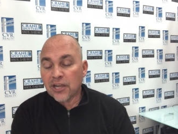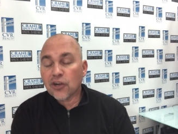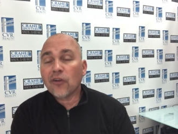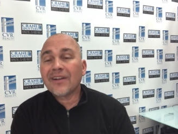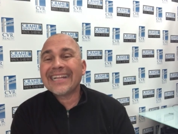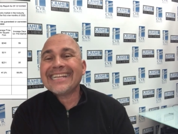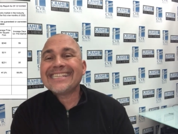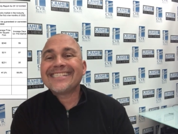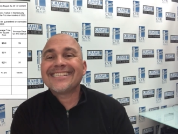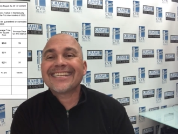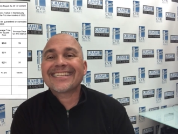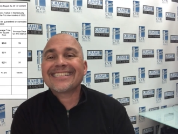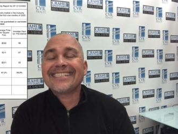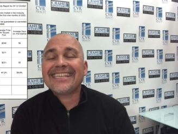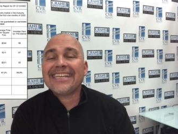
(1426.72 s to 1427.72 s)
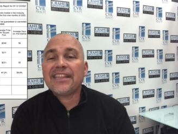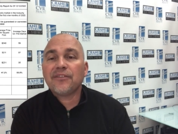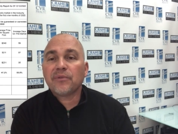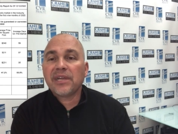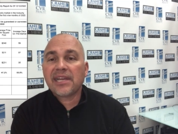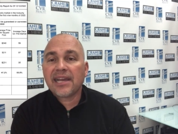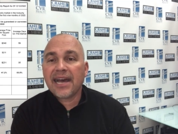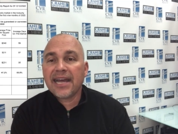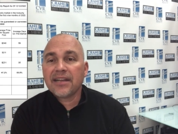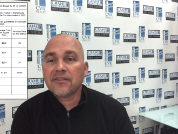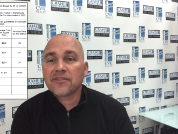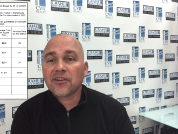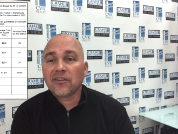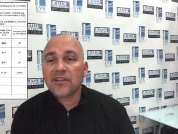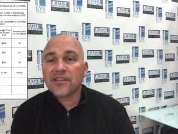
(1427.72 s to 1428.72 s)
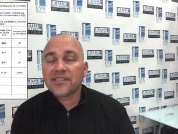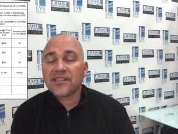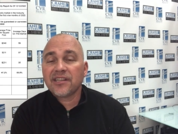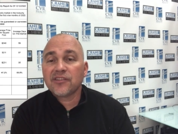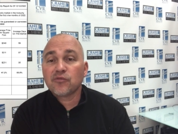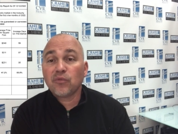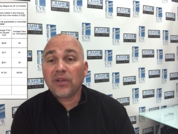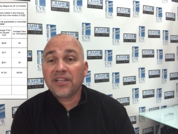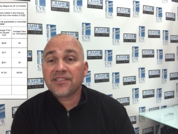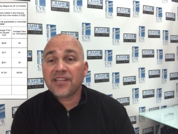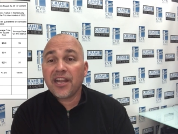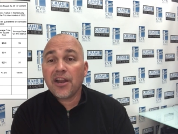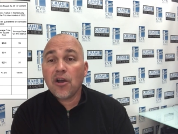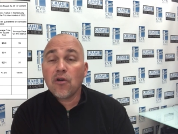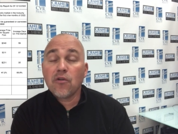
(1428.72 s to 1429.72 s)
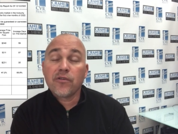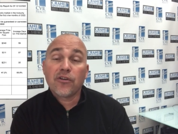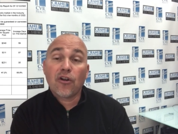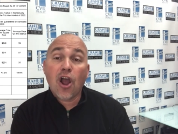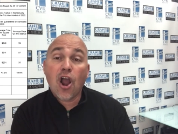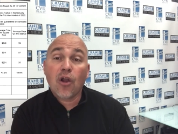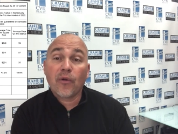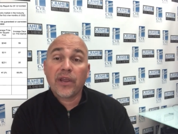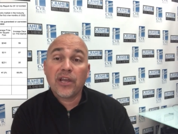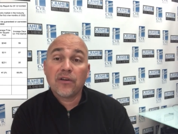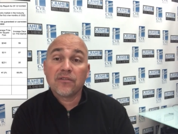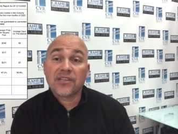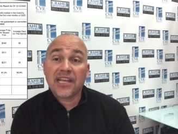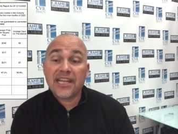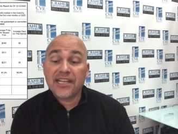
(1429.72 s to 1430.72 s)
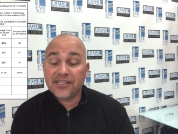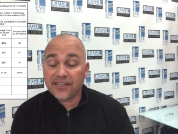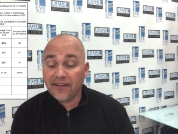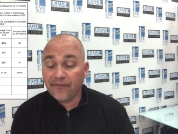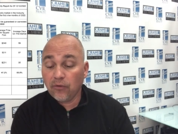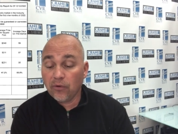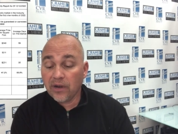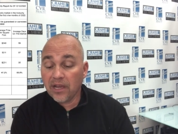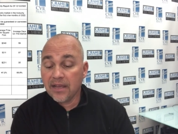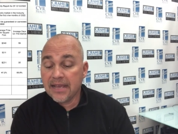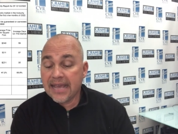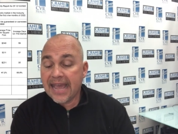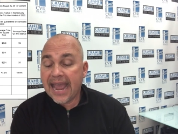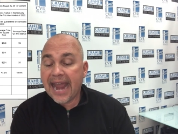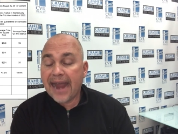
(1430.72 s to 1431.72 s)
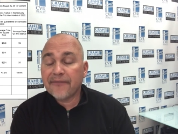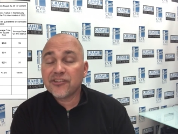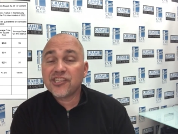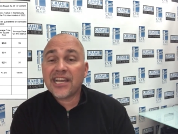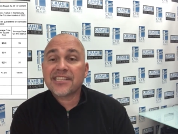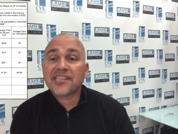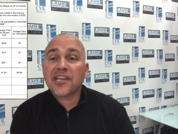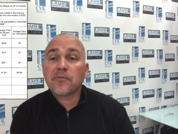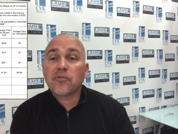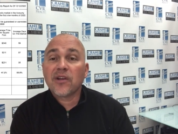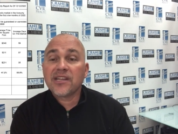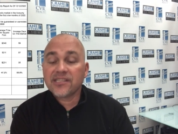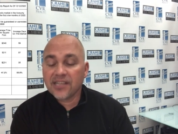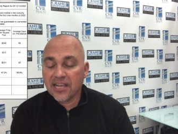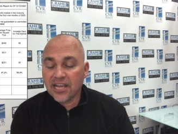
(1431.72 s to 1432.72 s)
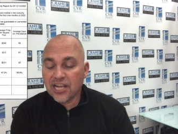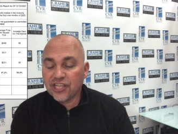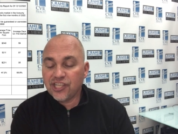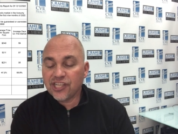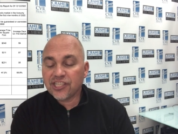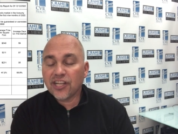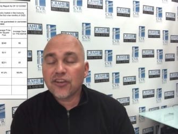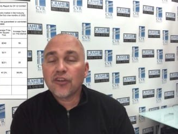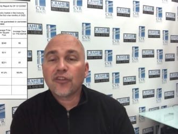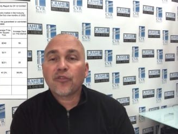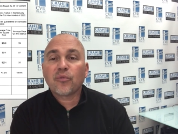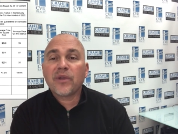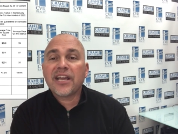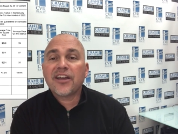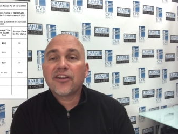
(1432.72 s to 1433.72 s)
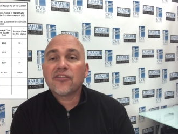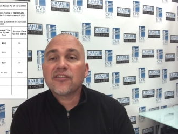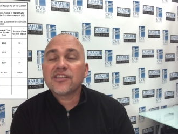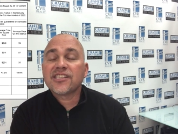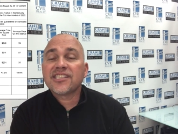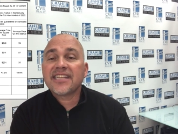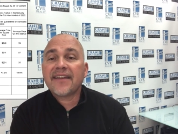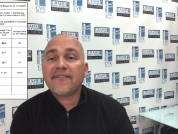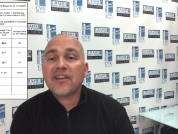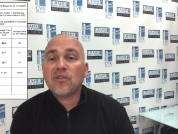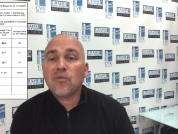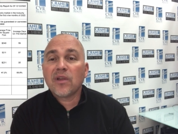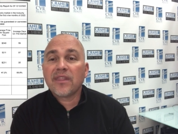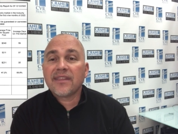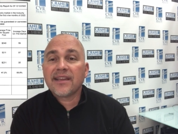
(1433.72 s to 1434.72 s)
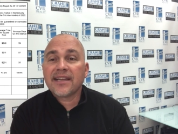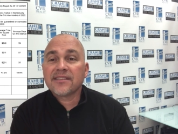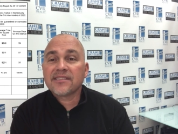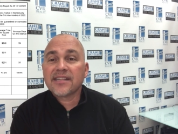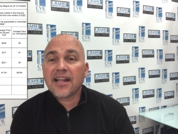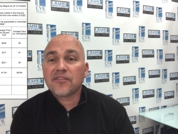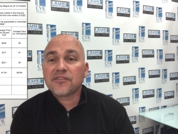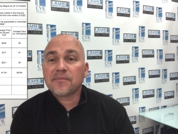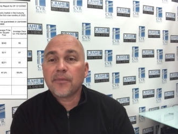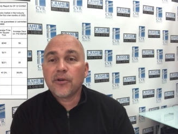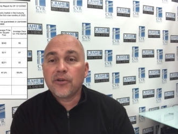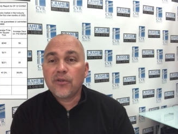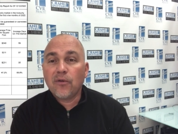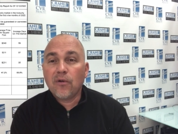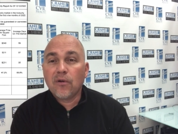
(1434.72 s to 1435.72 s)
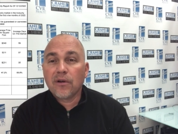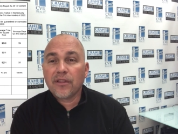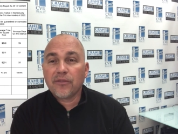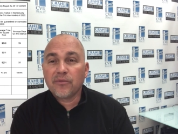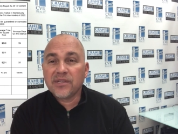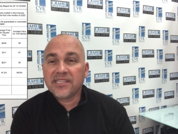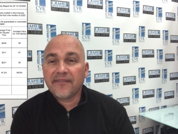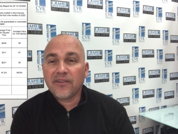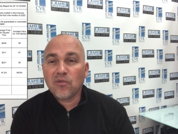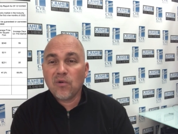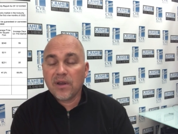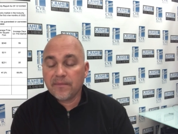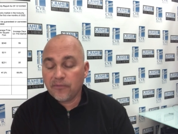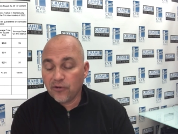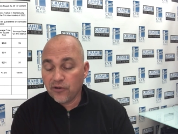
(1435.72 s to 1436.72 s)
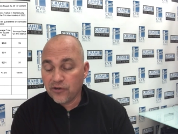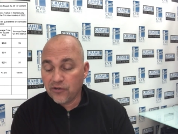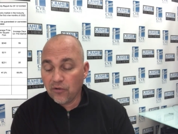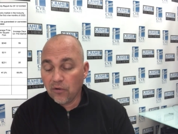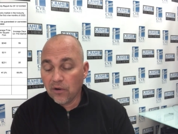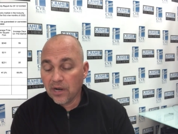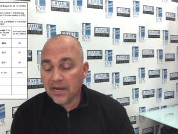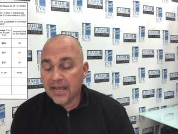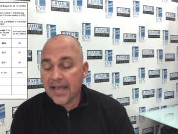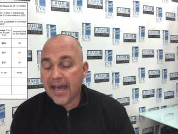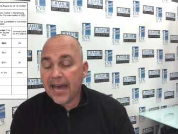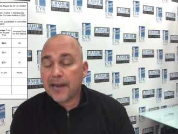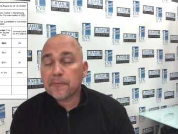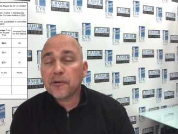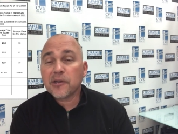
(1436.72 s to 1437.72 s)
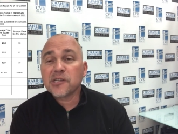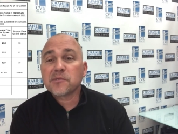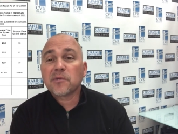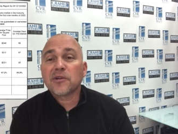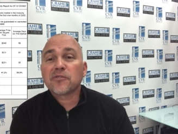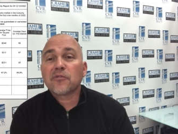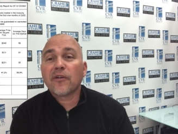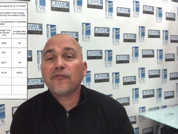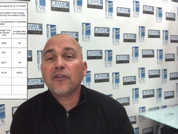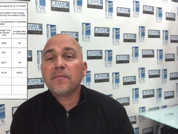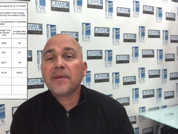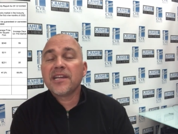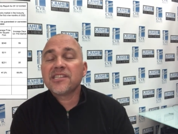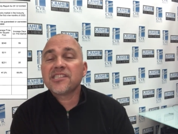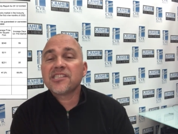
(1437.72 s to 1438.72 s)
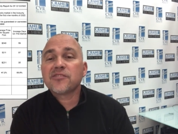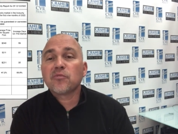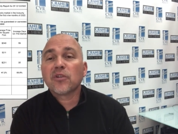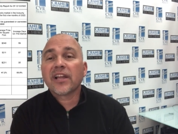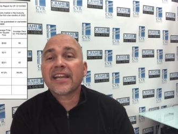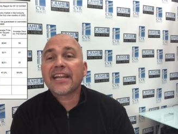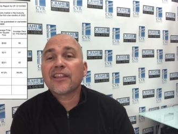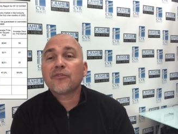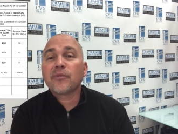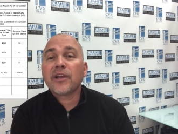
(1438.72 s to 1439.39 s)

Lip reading: Currently, 63 condos are listed as real estate owned or REOs in South Florida. Average asking price, just under $371,000 per door, $371 per door. On a price per square foot basis, we're looking at